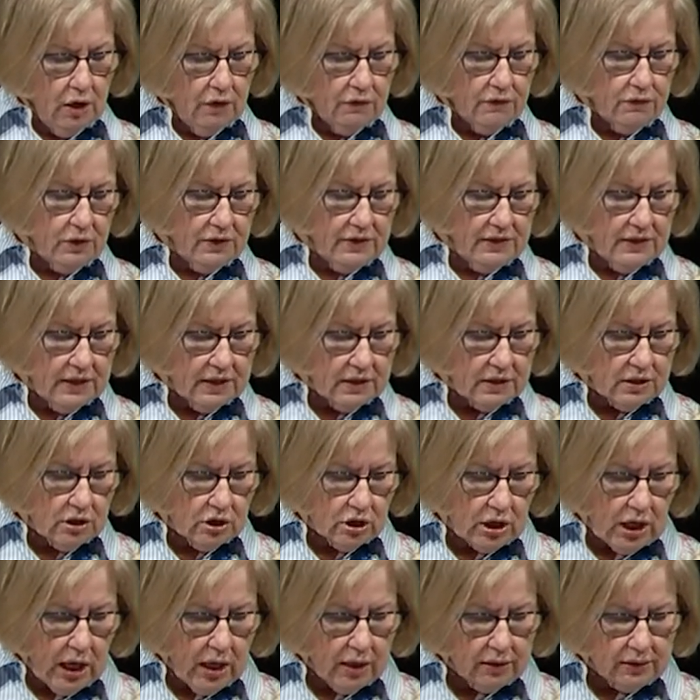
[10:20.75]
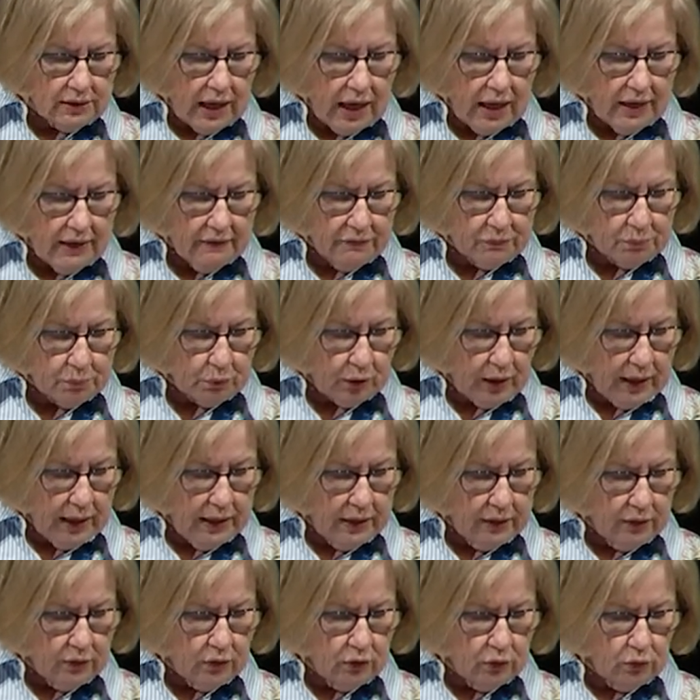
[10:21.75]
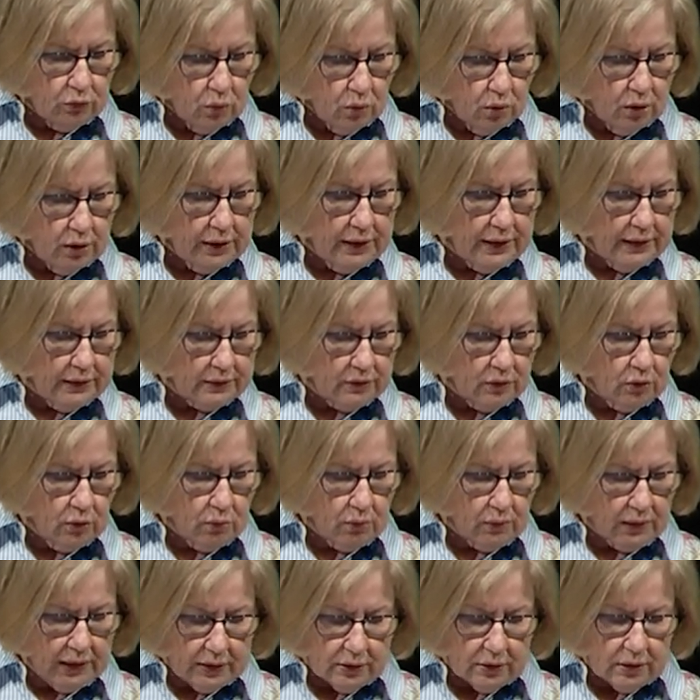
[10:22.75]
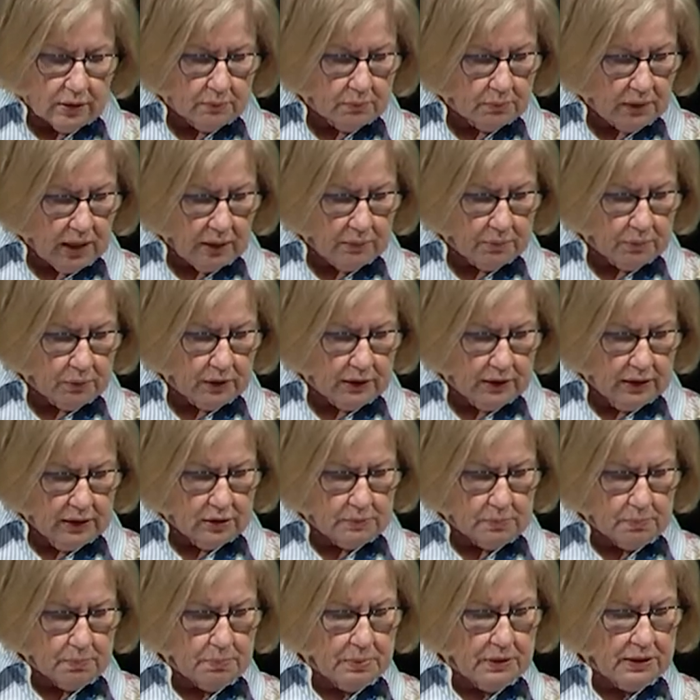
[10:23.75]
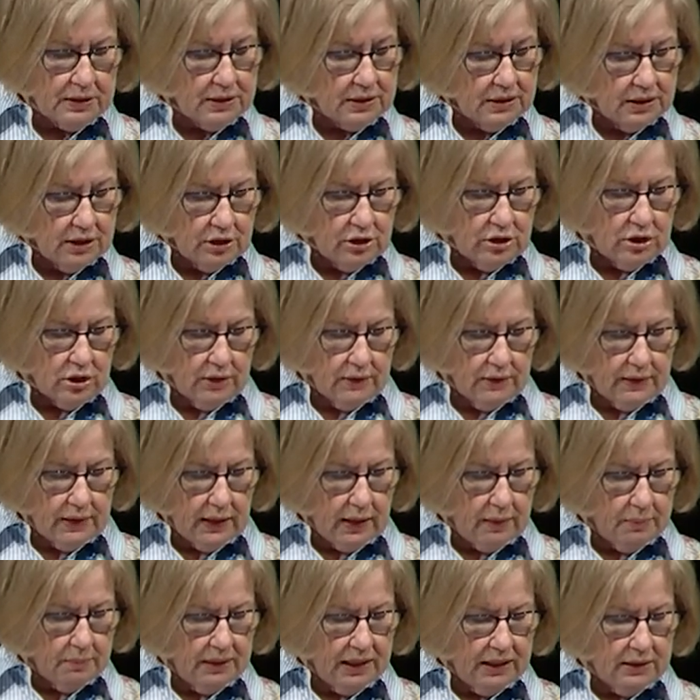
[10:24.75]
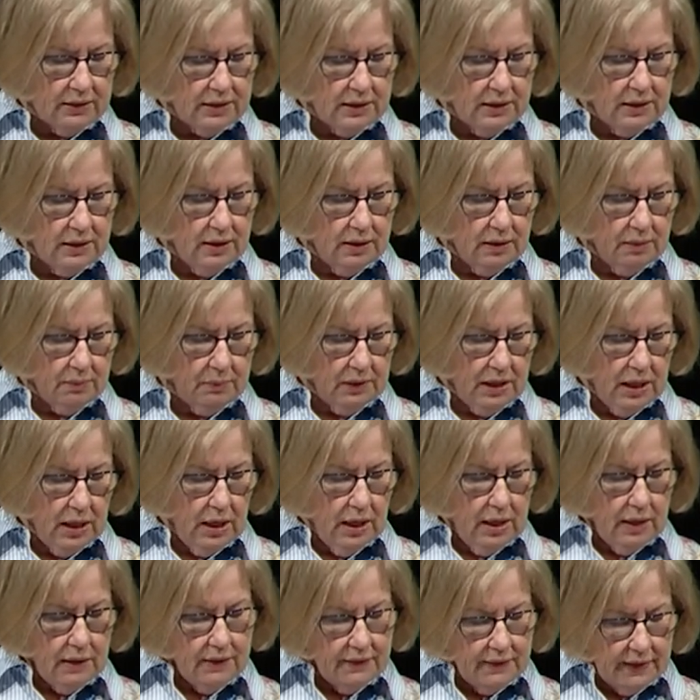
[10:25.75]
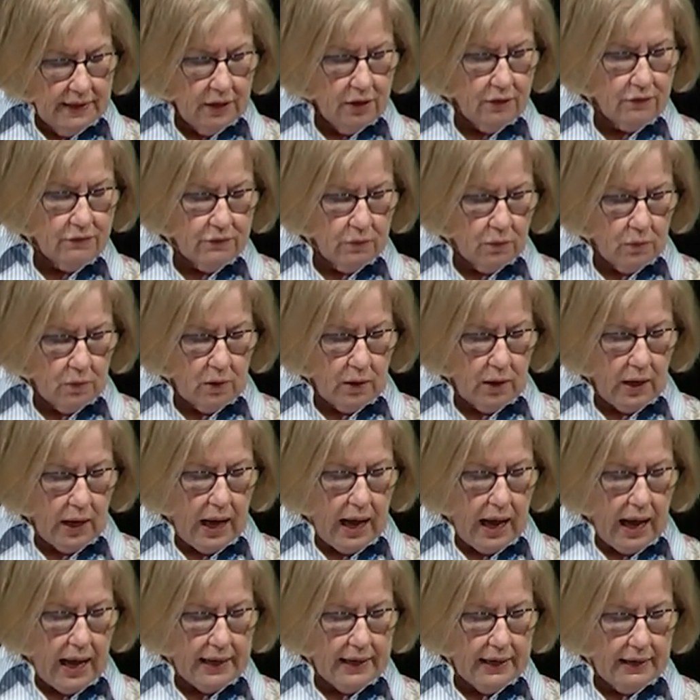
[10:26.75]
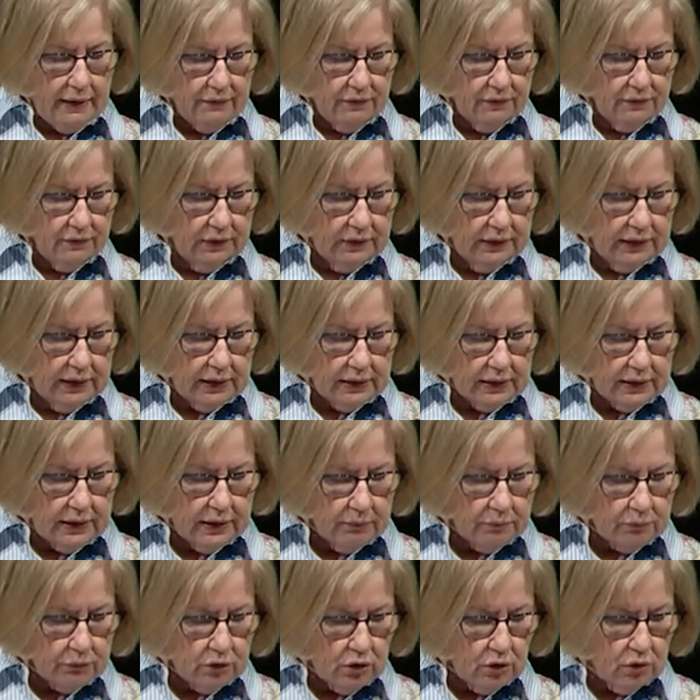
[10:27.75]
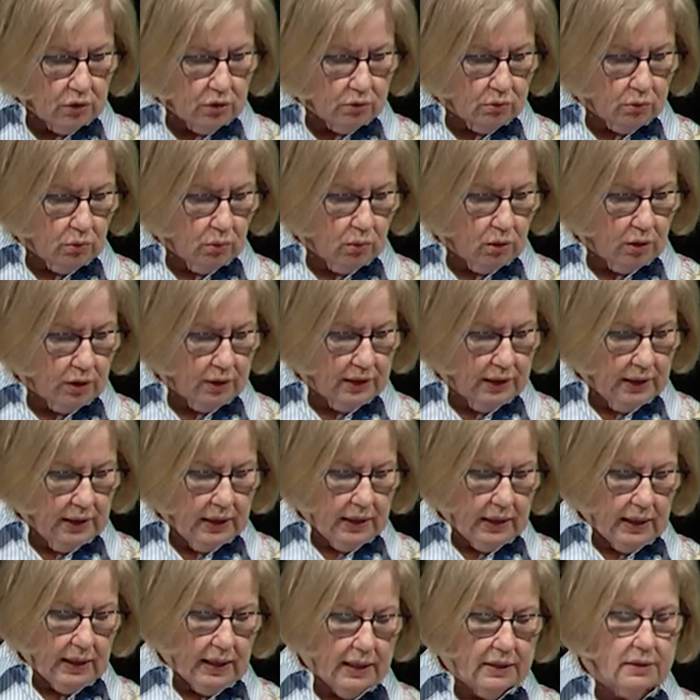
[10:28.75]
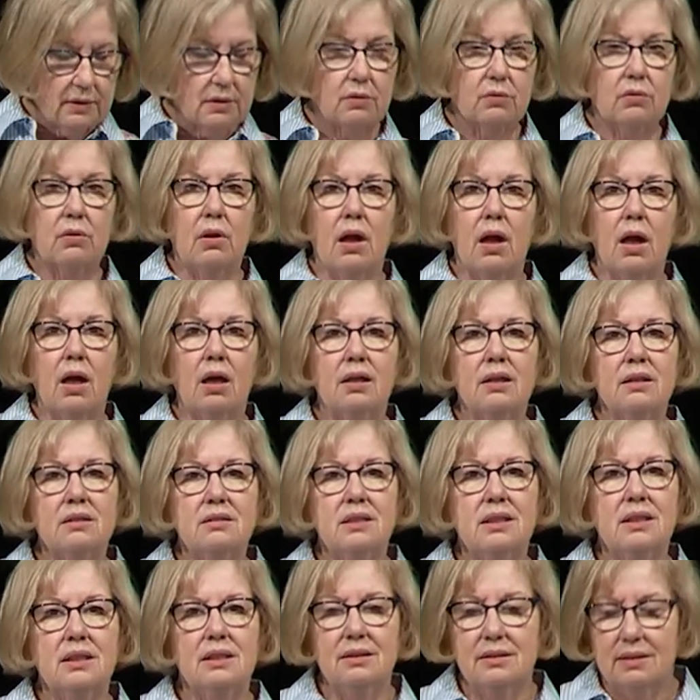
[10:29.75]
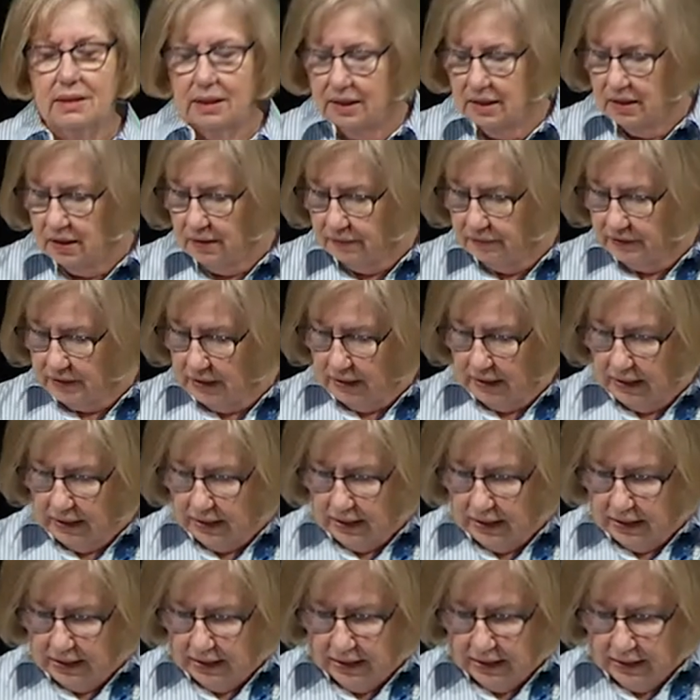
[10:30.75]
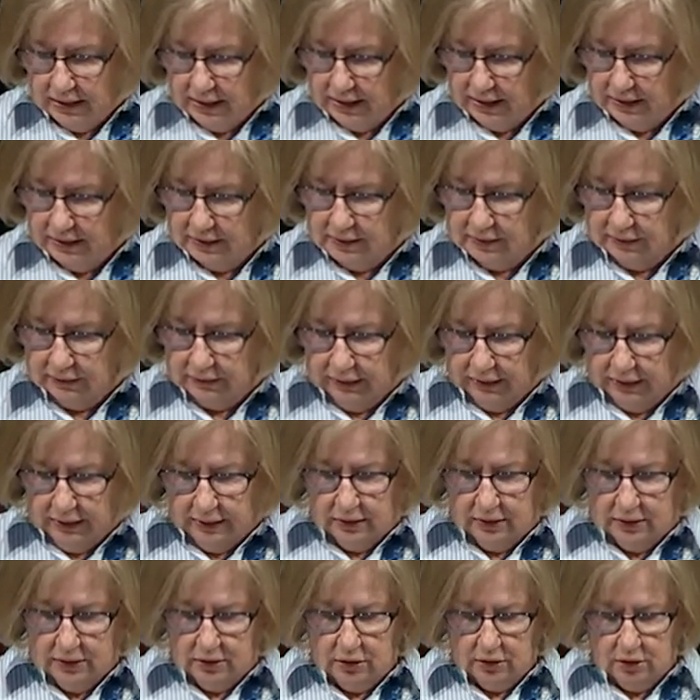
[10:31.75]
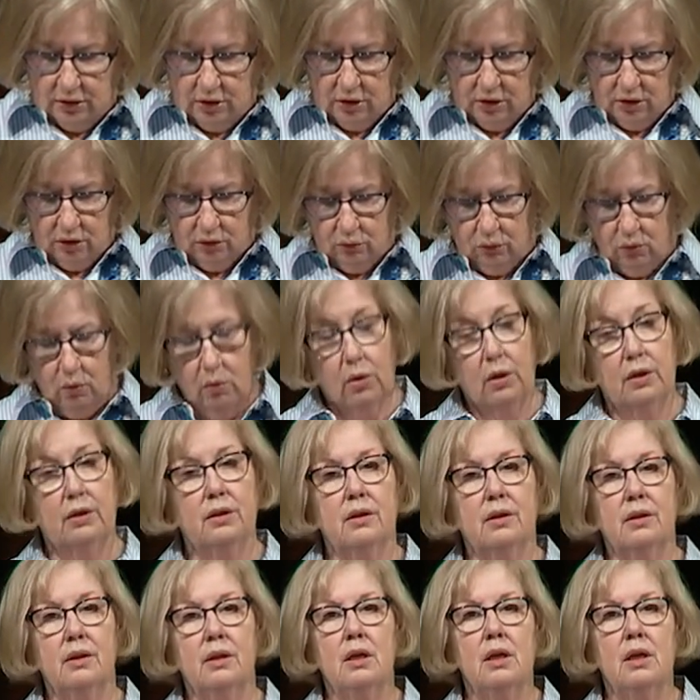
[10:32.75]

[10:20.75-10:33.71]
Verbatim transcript: For this child I have prayed, and the Lord has granted my petition that I made to him. Therefore, I have lent him to the Lord. As long as he lives, he is lent to the Lord.